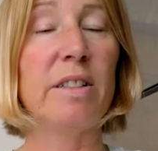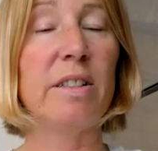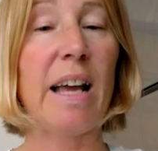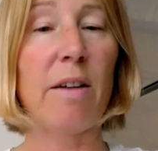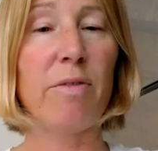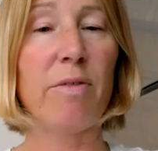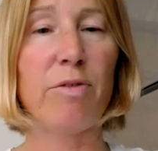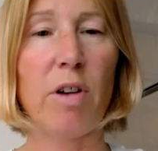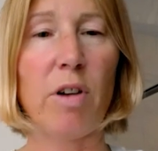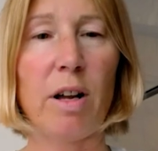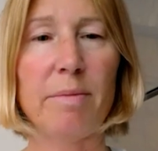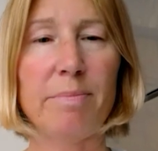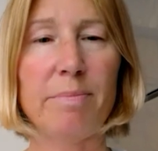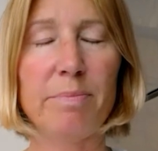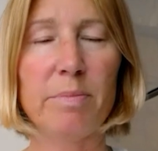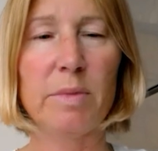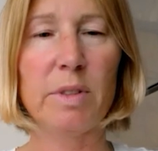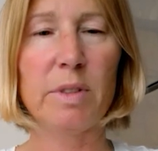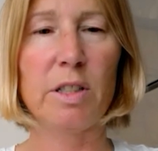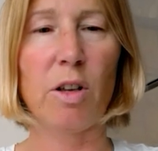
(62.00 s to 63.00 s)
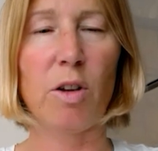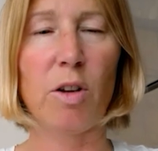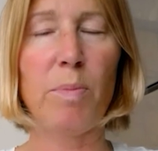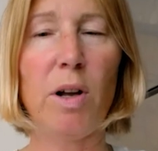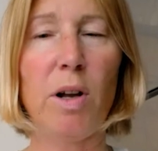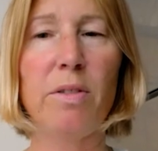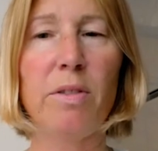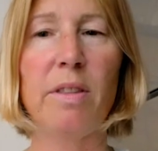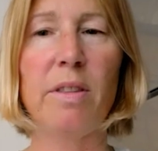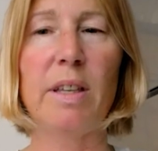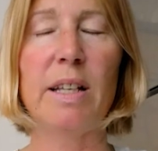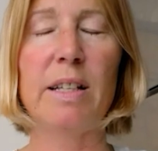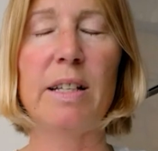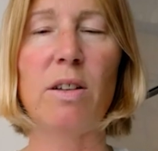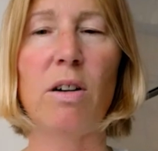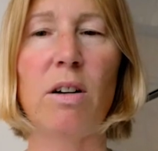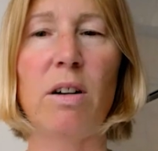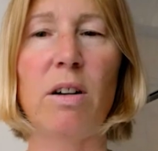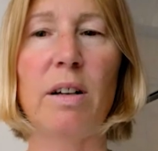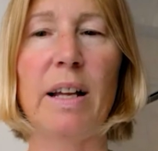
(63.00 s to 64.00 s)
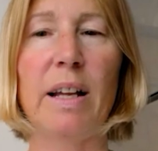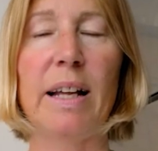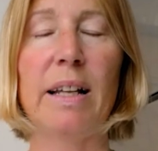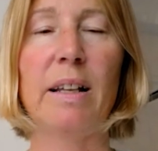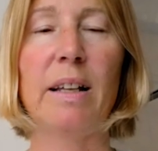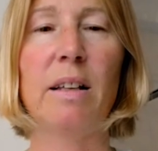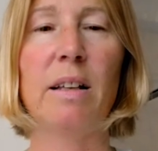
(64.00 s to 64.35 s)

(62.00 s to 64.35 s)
DEFRA. So both of these are